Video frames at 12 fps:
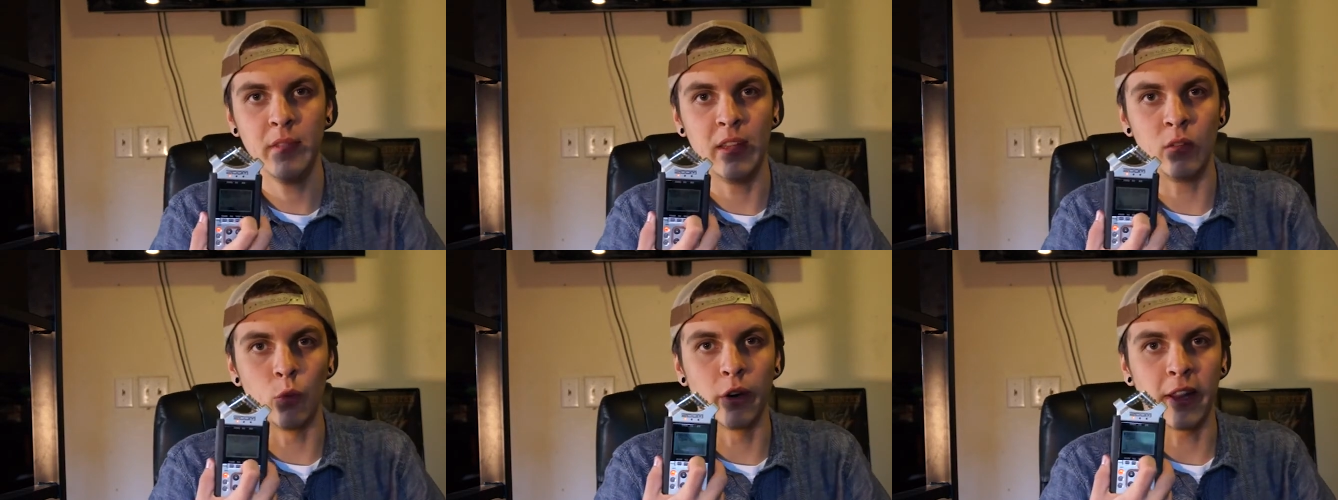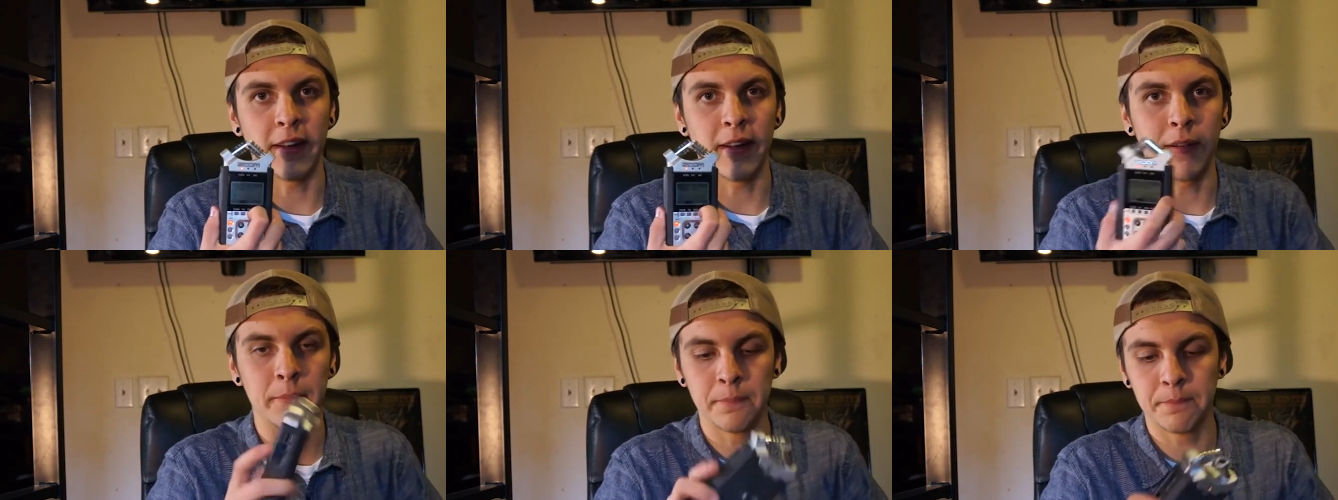It's working
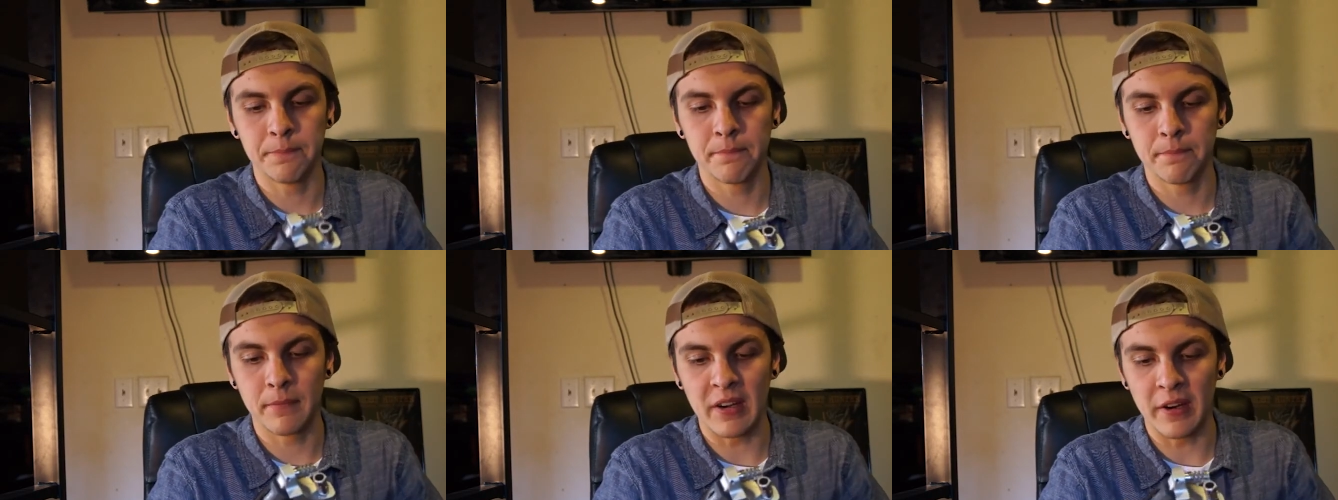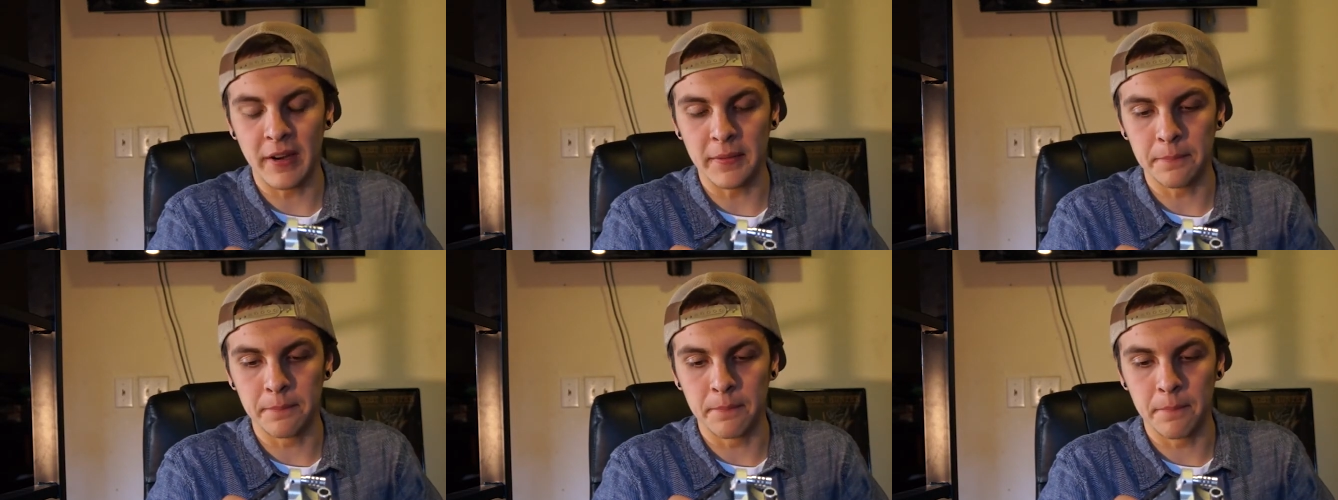now.
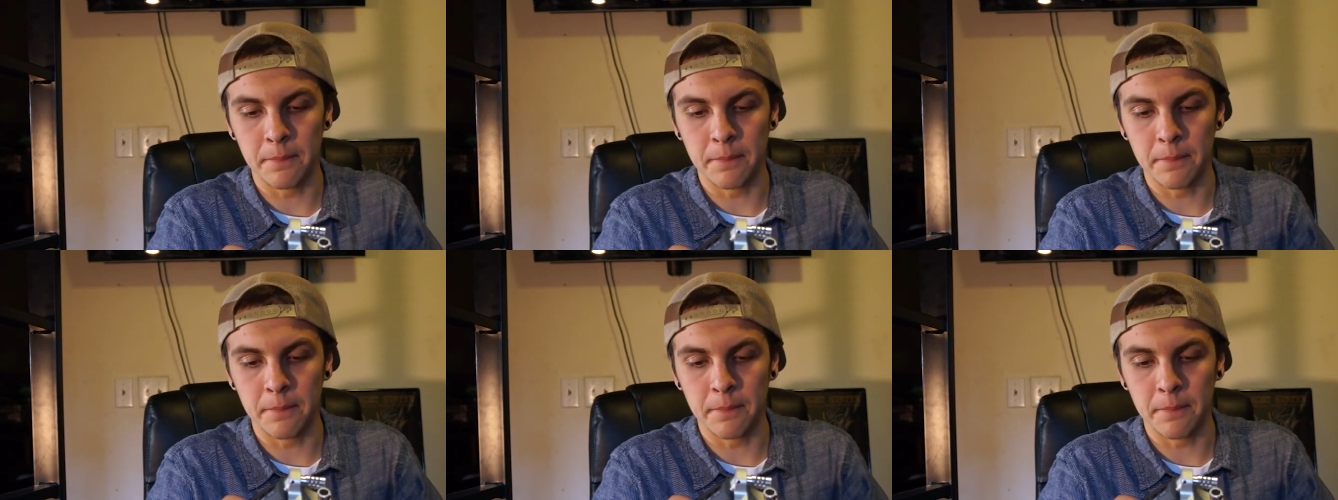Great.